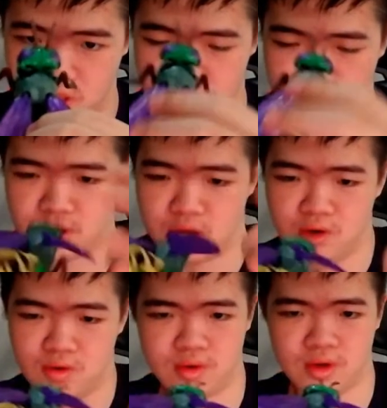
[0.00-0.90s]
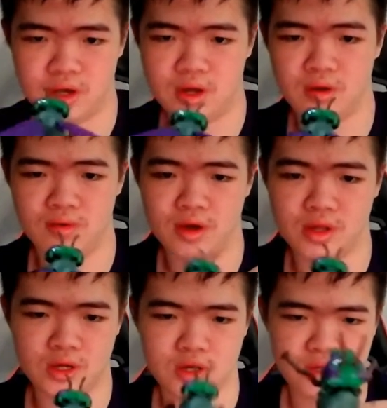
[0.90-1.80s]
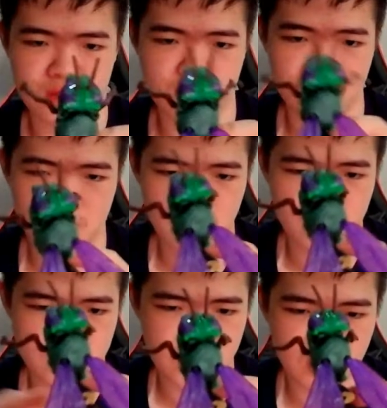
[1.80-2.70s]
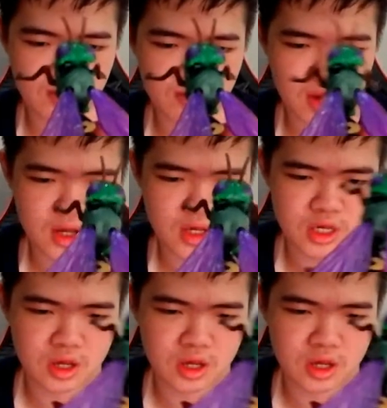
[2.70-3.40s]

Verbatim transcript: There we go. Okay, all right. There we go. I see you. I see